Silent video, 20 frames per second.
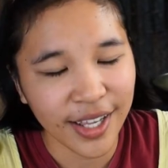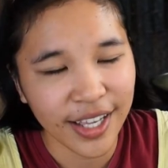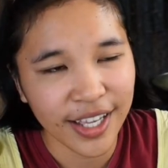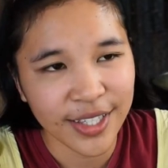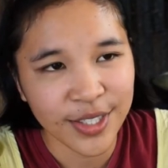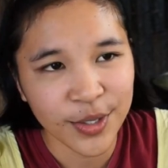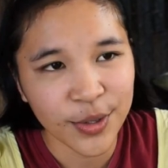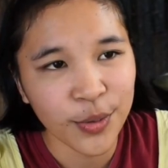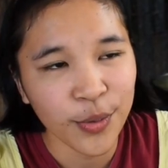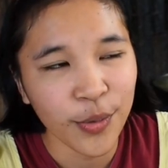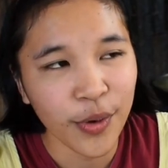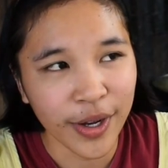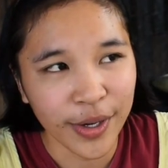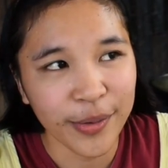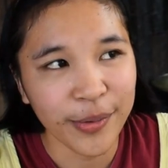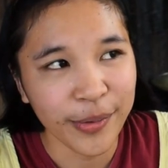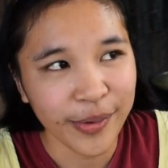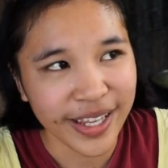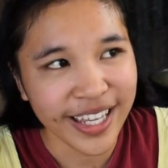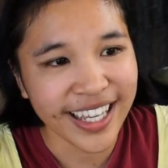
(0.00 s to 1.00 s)
It's
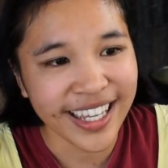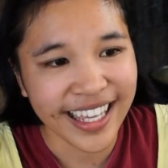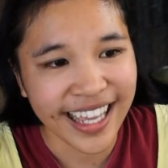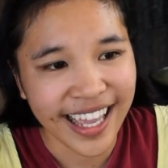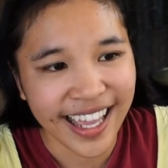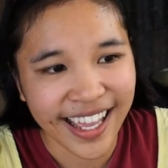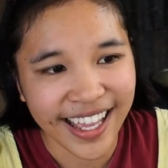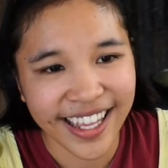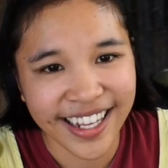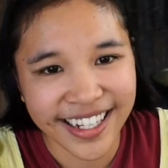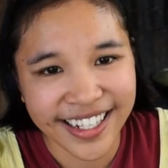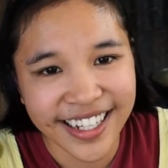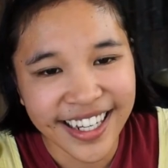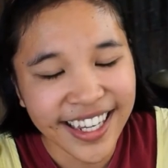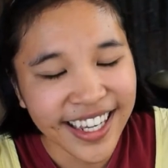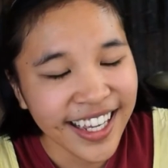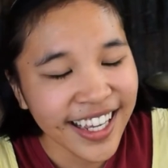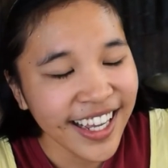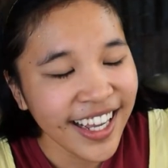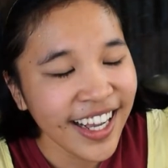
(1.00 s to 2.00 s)
1 week and
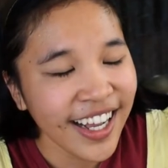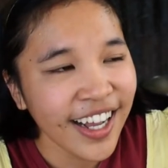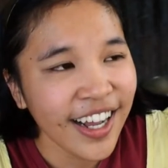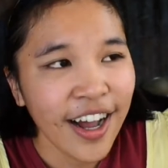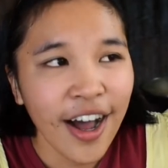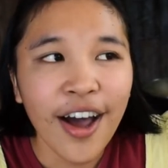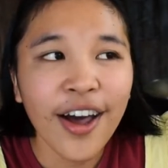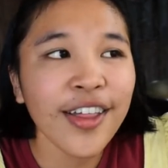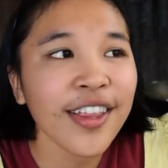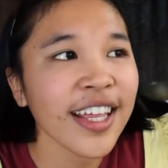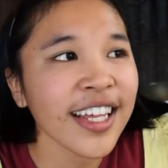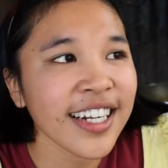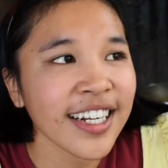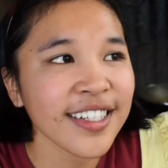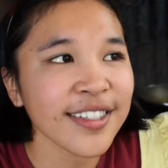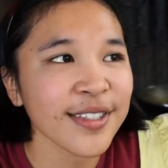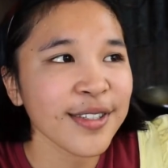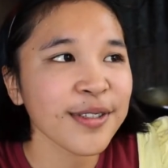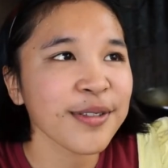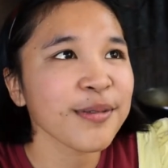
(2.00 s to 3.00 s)
that
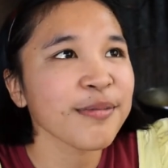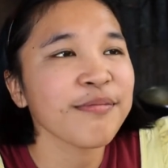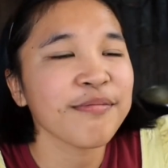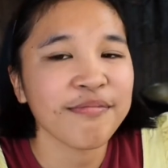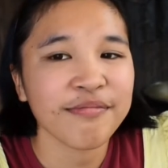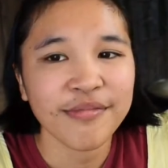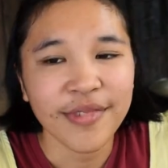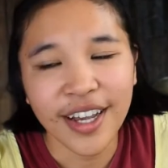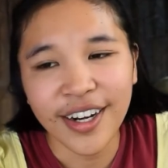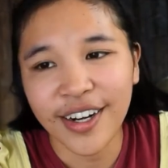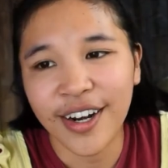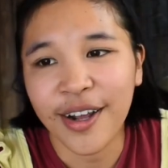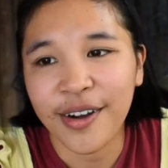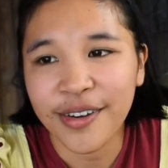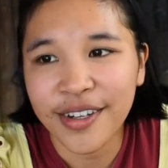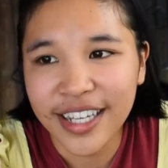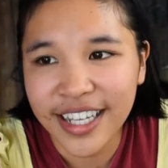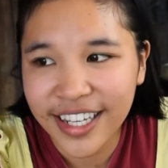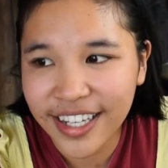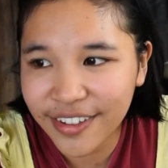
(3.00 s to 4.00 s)
is, I don't
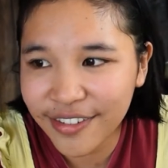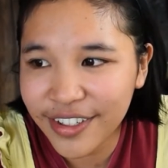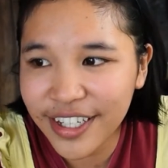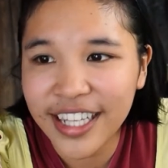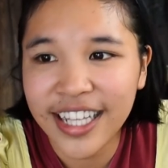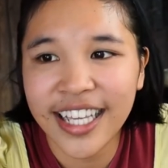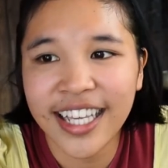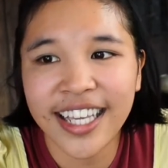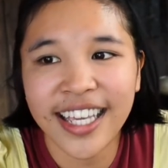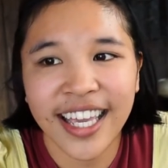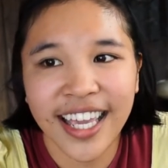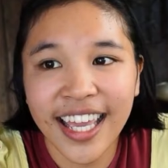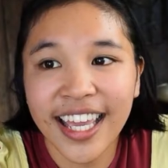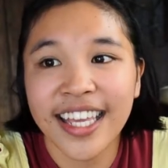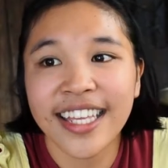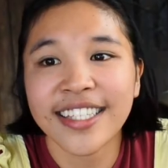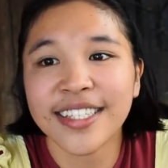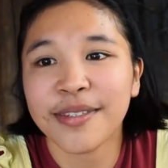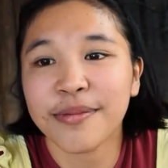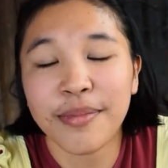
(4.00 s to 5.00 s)
know, it really
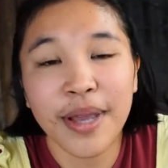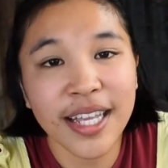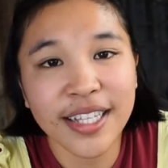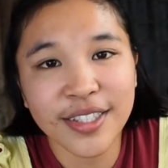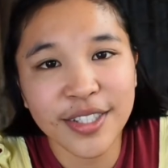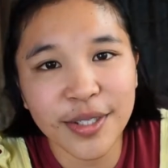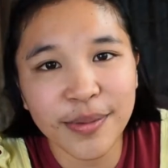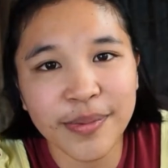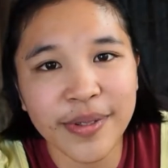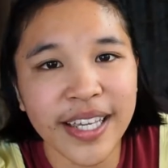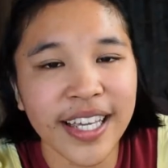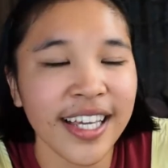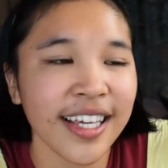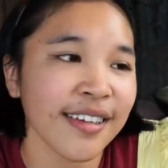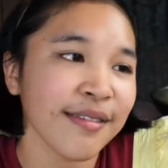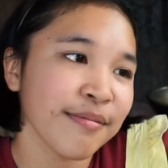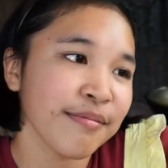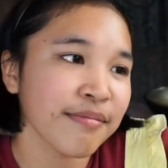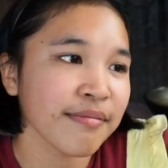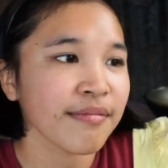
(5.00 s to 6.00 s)
is meant to
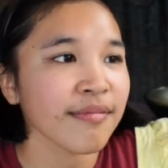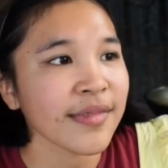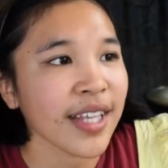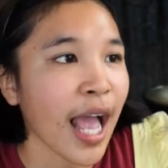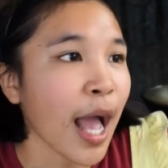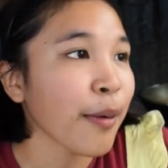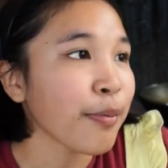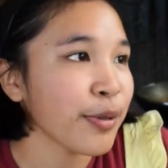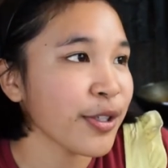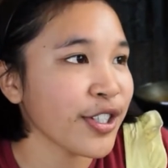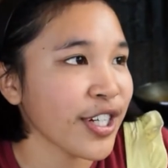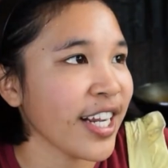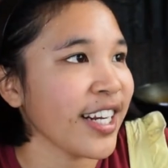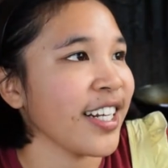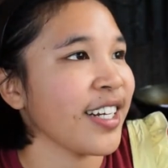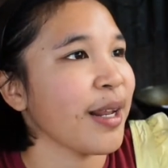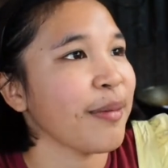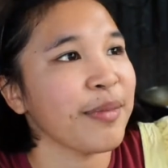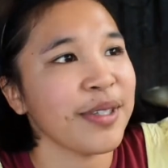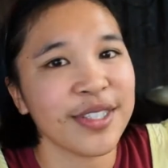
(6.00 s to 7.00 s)
be
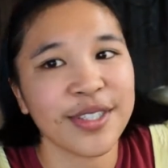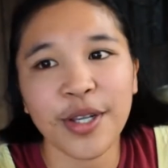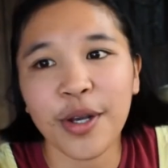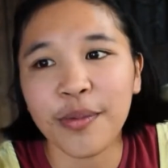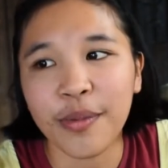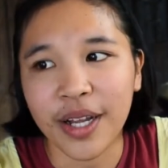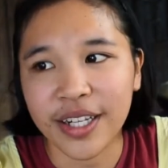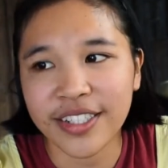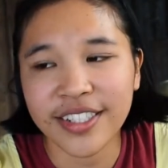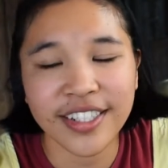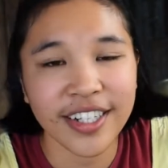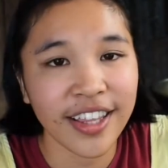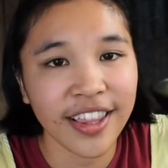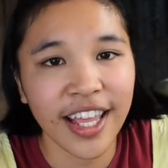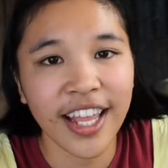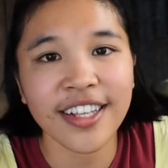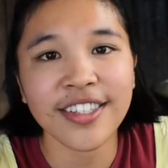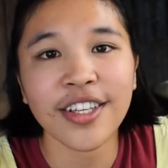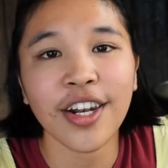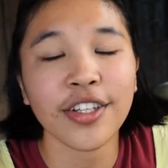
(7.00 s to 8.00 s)
appreciated. So much.
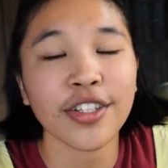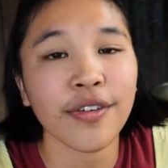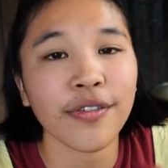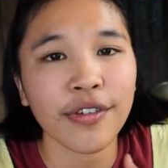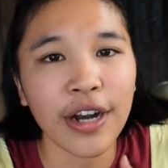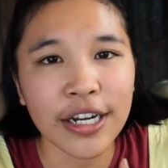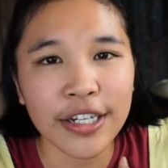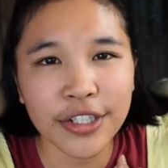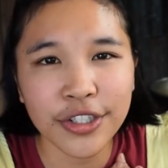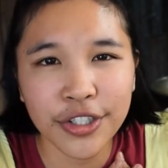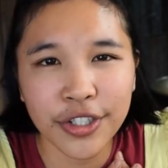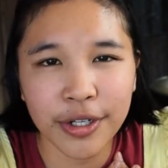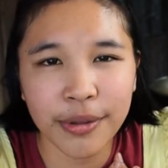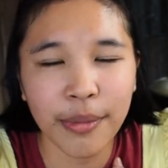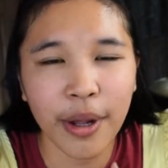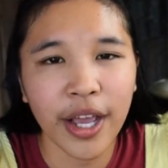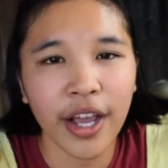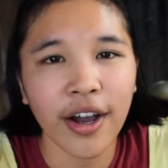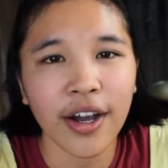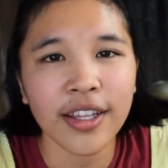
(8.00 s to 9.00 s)
There's a lot of gratitude in
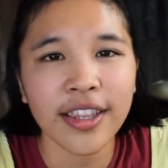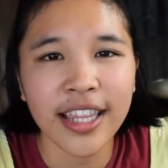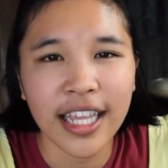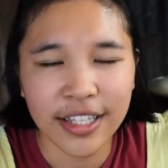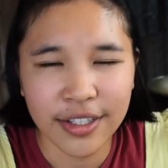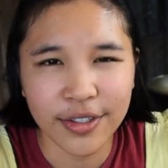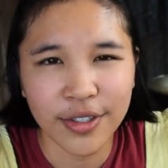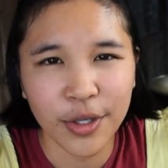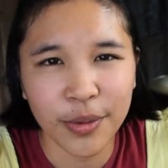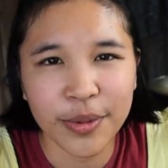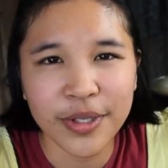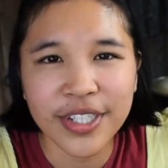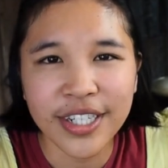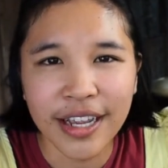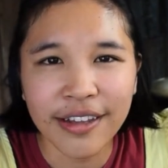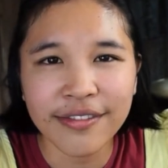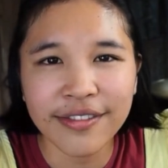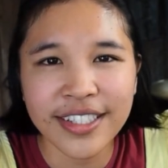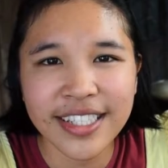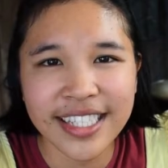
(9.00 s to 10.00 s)
my heart. Thank you so much,
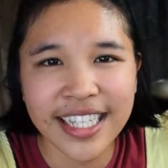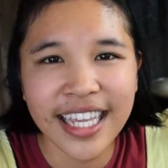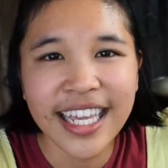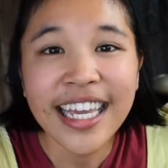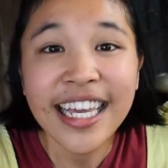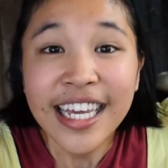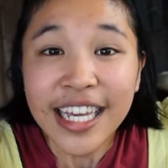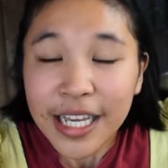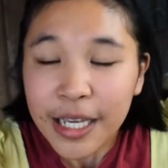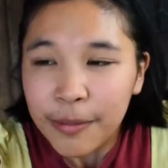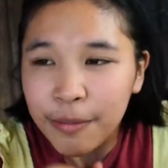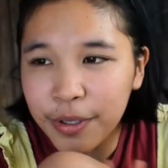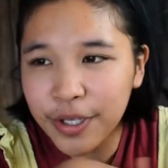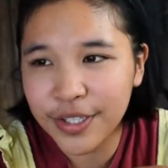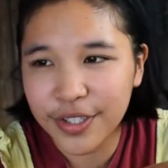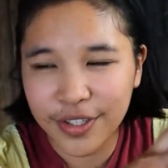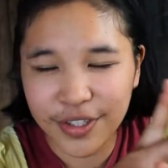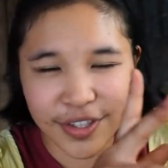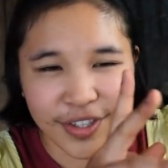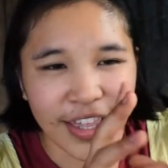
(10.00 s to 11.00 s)
MVC,
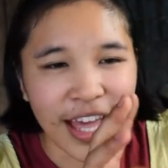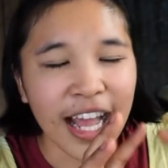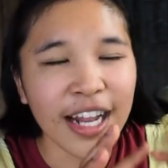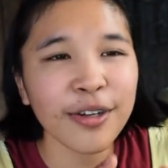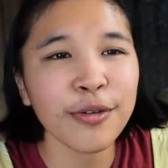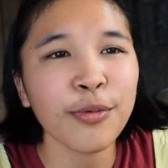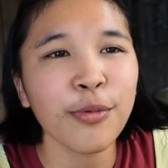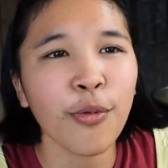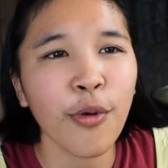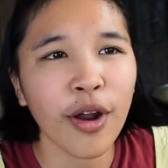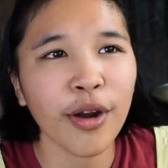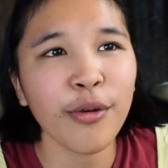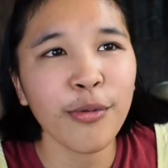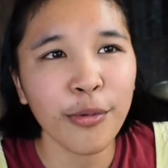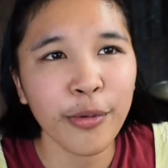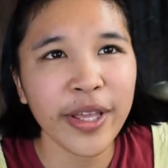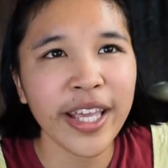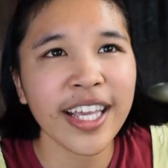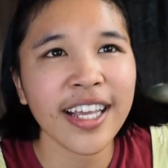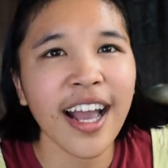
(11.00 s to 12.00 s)
because that
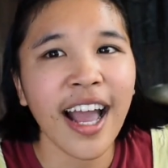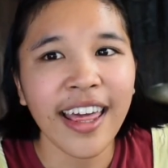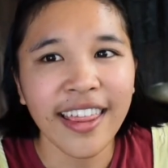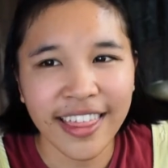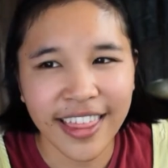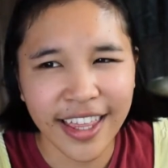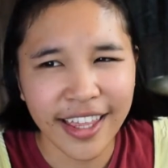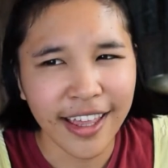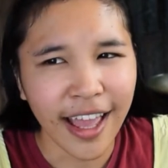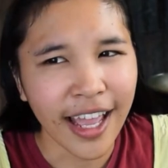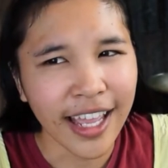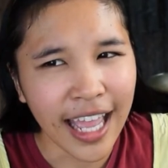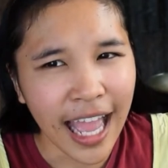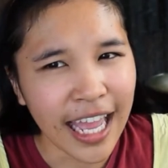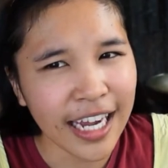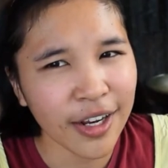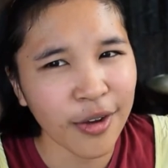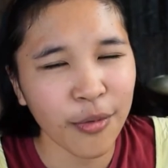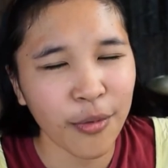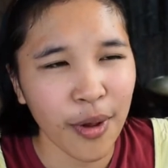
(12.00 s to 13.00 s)
1 week, I think I
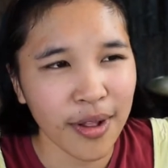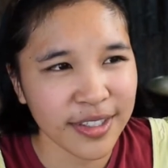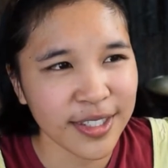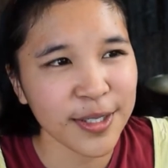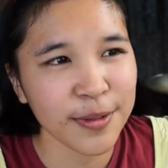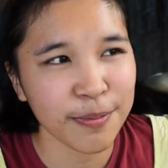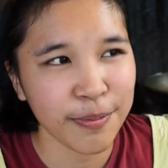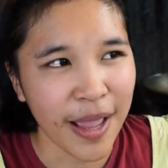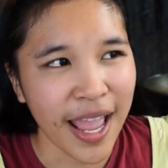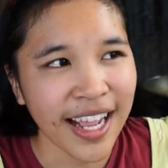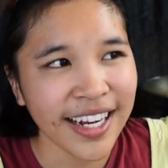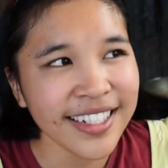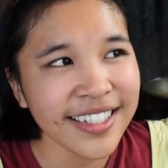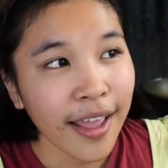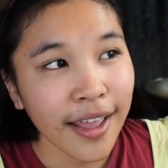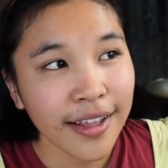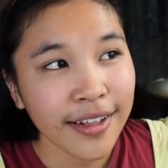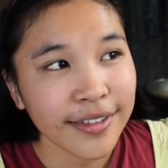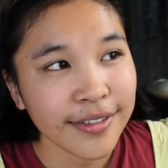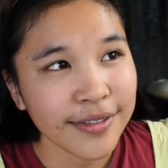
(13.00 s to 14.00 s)
had it well spent,
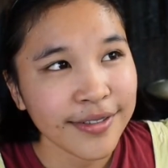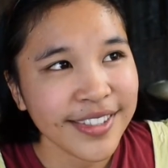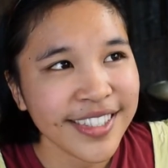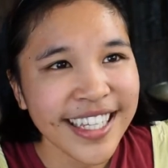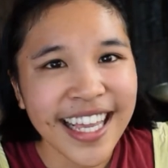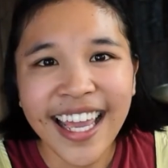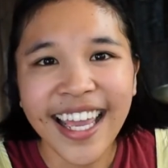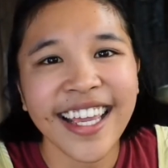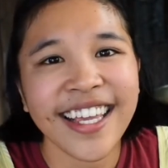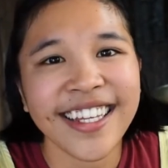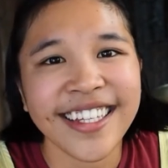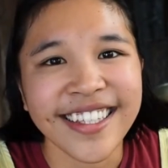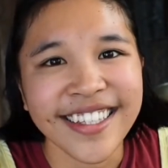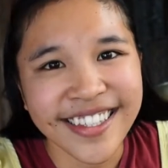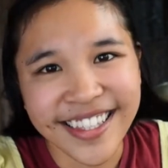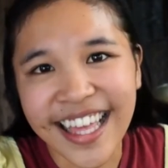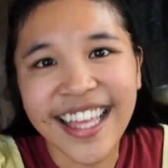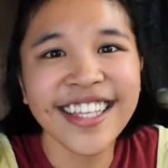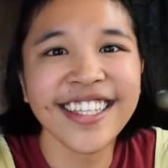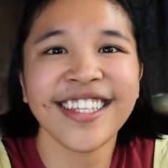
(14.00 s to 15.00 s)
and yay,
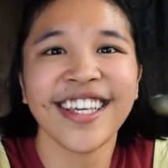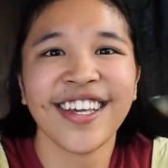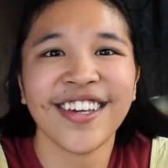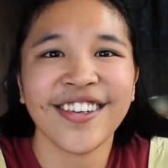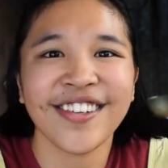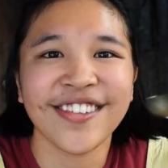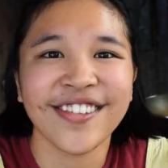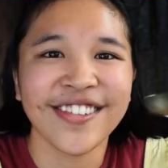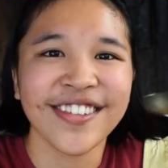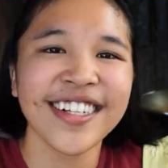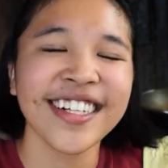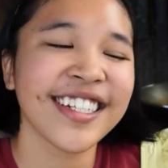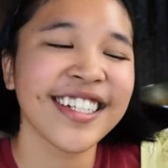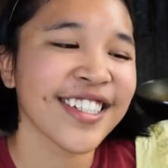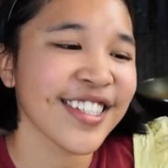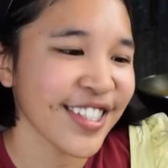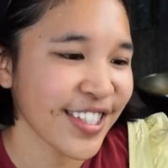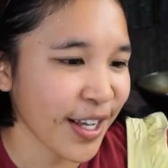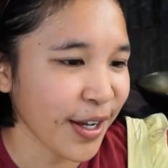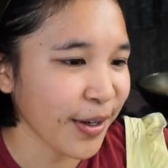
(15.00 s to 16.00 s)
thank you.
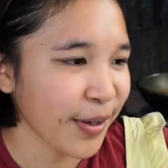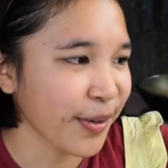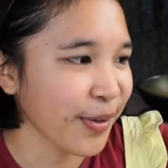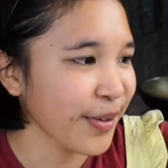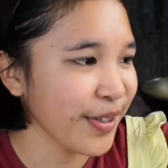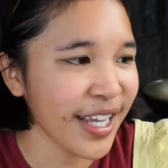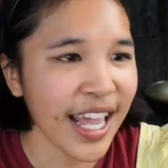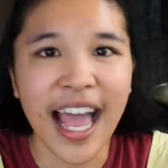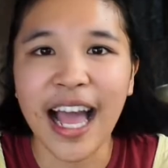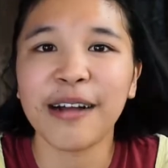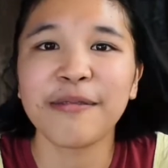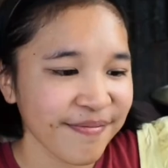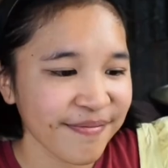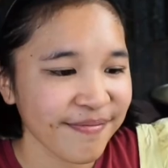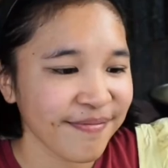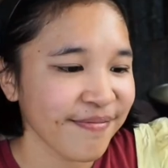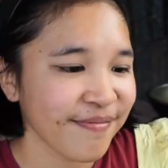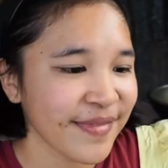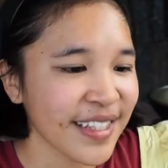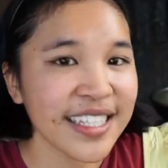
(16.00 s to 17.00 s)
So yeah,
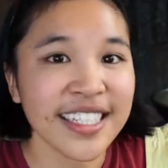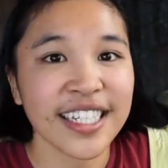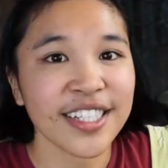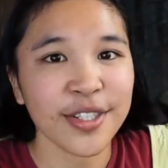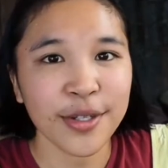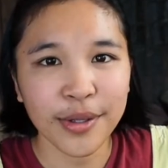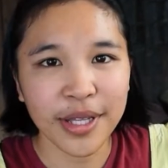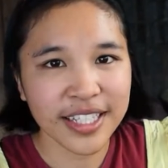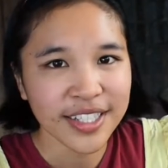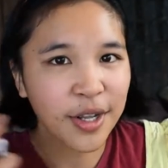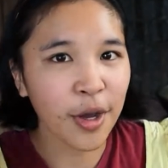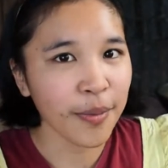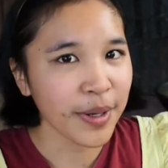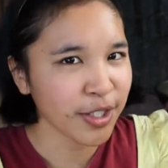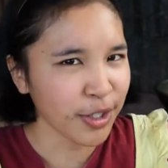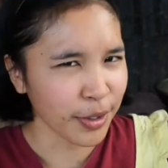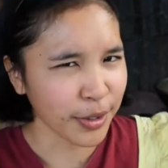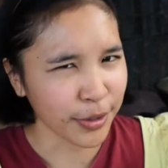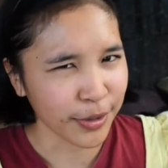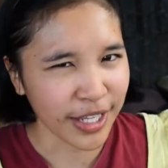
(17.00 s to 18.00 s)
that's it. So let's go
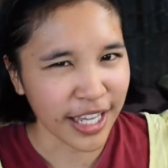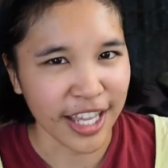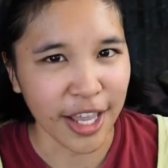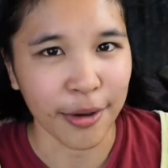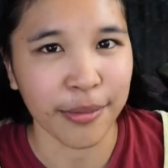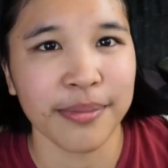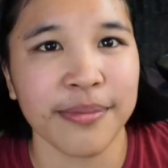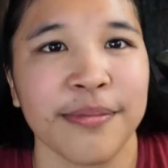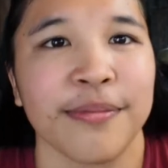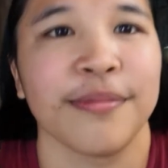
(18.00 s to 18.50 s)
back to our cooking now.